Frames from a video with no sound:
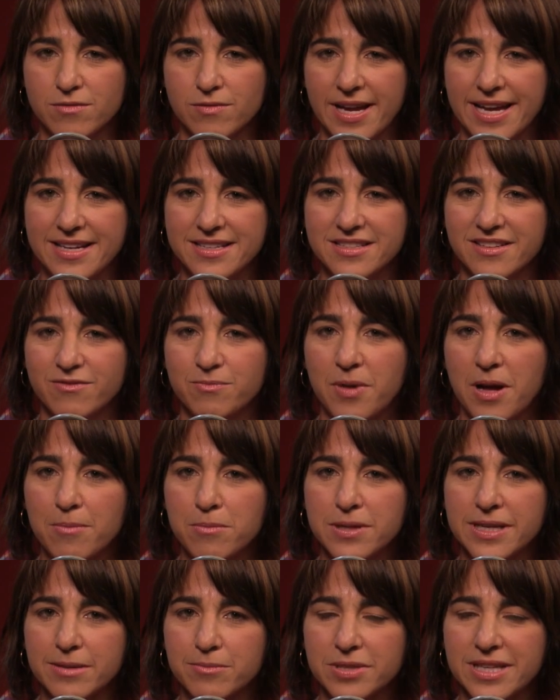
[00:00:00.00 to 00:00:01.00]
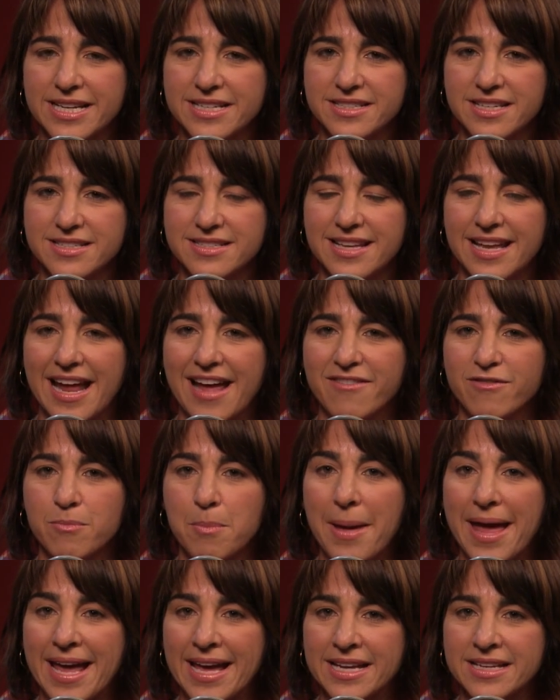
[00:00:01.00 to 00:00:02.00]
the ranks of public places that
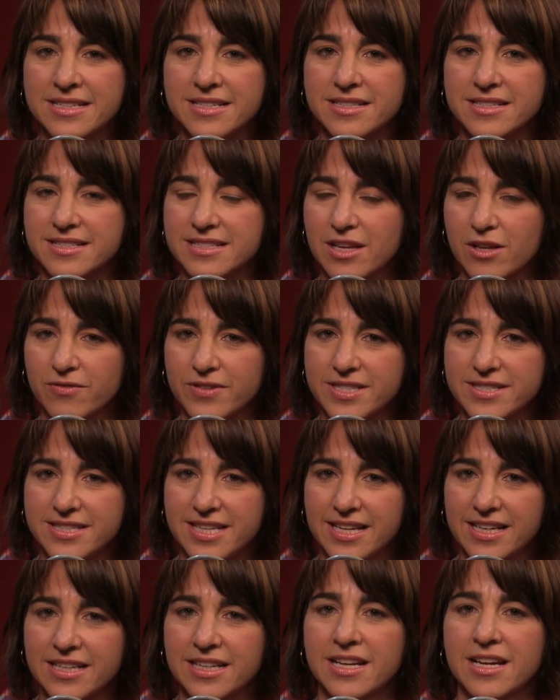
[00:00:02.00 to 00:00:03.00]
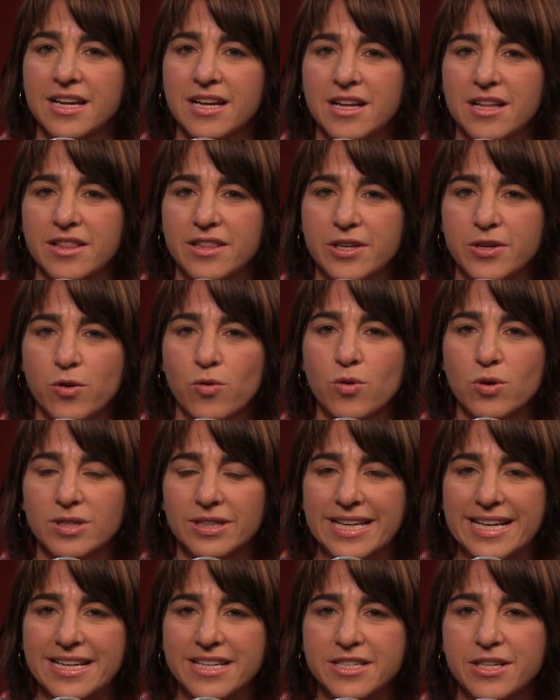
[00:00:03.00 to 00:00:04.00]
have banned the selfie stick. The
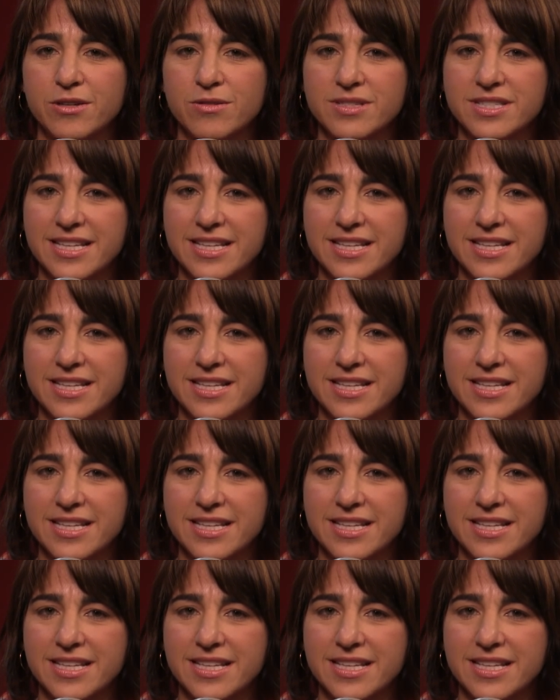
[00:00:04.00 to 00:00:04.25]
Orlando